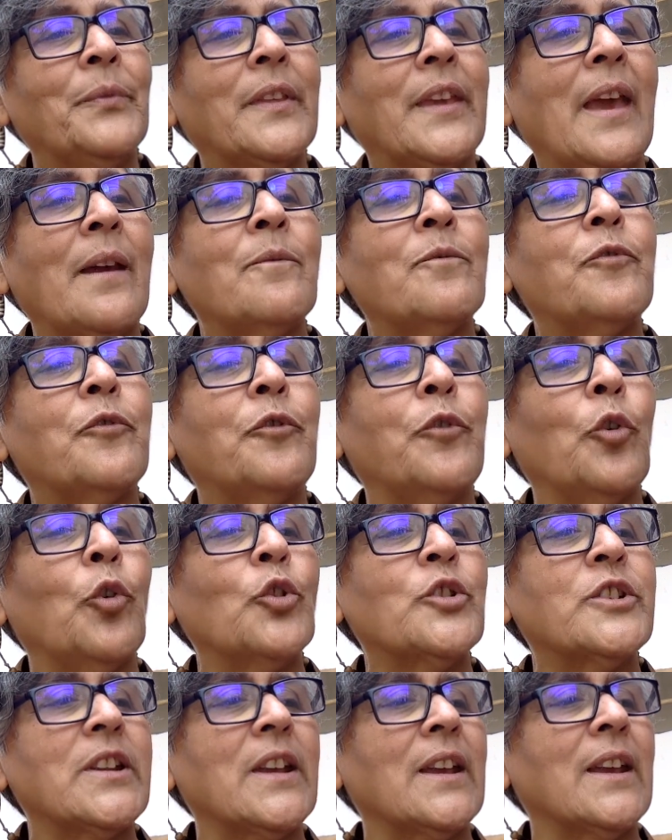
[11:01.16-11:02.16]
came
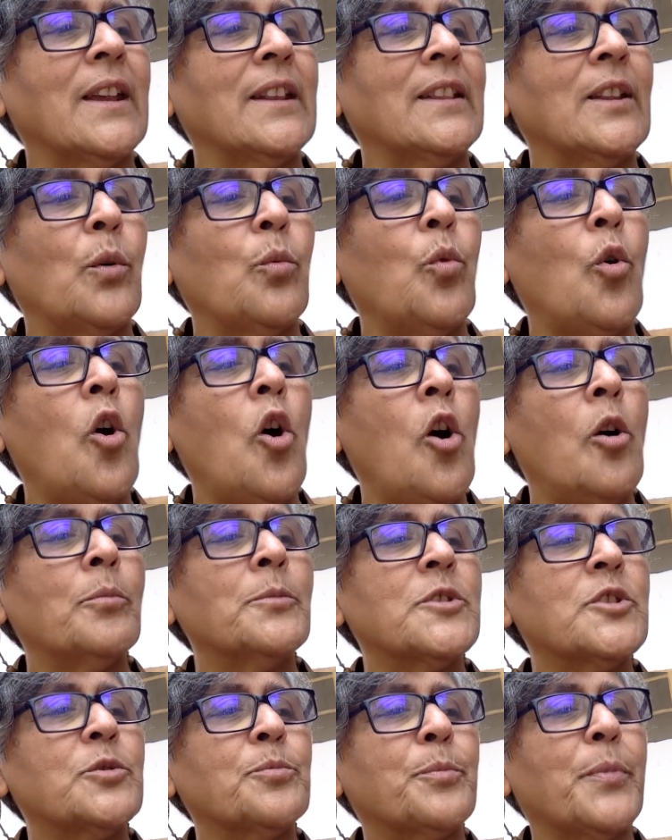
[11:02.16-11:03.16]
floating in the
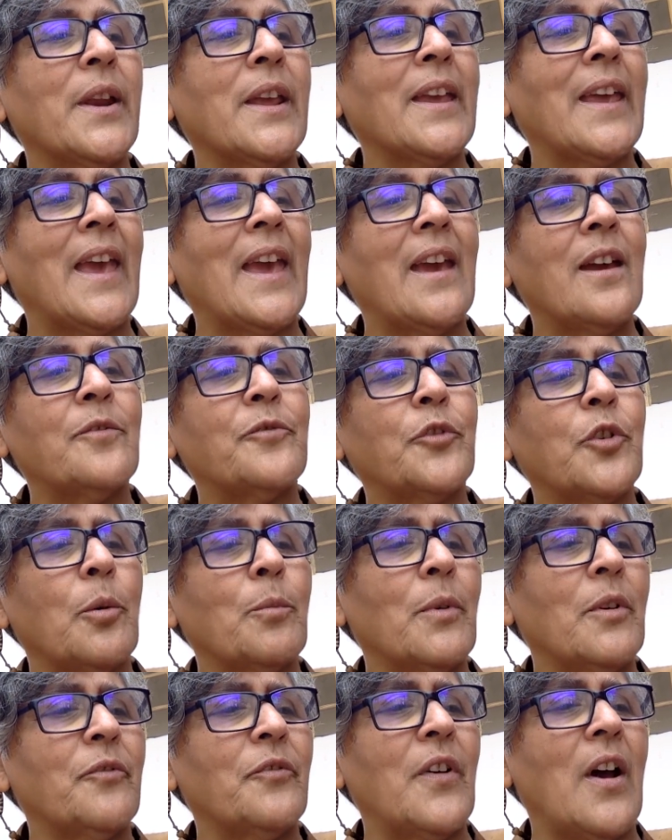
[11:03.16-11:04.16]
warm spring air from
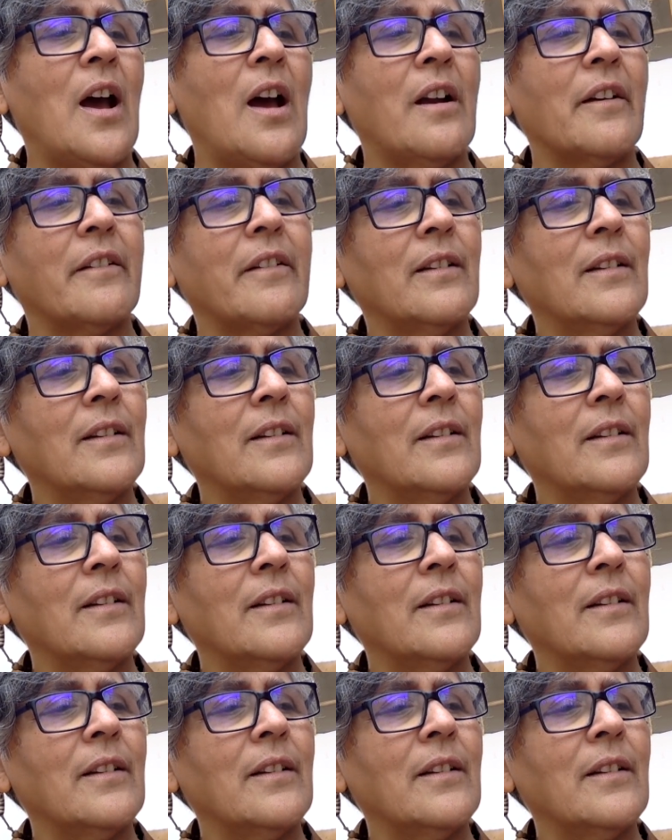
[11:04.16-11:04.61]
afar.